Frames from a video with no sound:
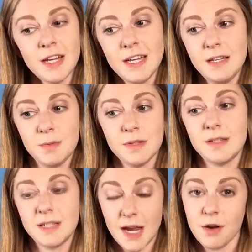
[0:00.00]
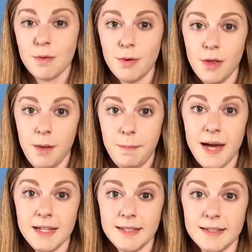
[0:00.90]
Chinese was terrible at
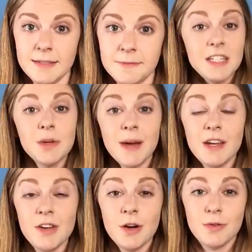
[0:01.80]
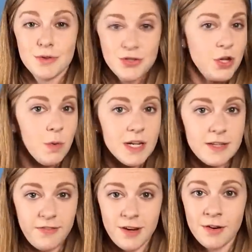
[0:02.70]
best. And as you might know, there's no way
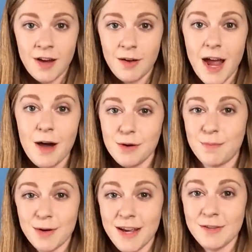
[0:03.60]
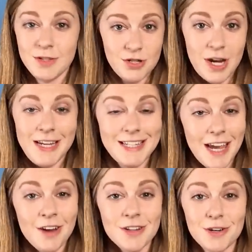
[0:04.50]
to figure out how to pronounce a Chinese
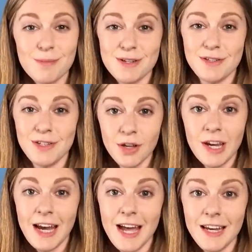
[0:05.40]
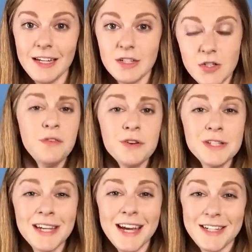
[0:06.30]
character by just looking at it. So the
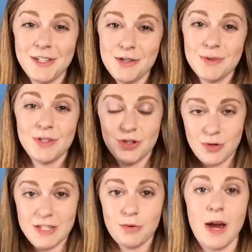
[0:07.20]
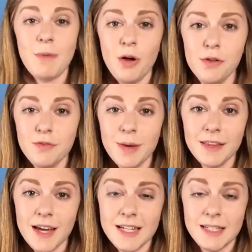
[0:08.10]
first thing I had to do was to transcribe all of my
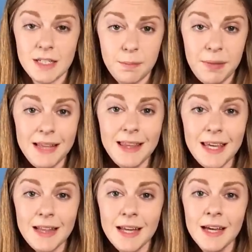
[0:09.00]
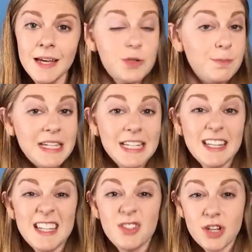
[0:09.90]
lines into pinyin, which
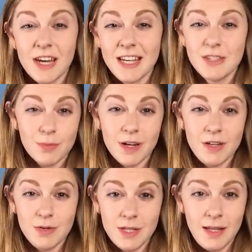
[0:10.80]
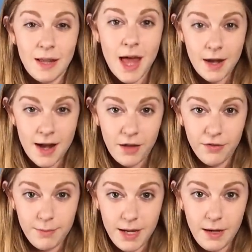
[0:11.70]
basically is Chinese written using the Latin
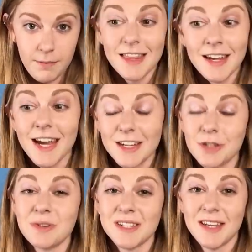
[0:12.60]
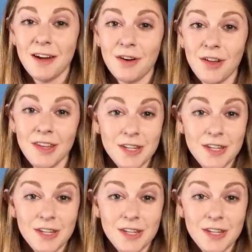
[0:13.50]
alphabet. And then I had to translate it all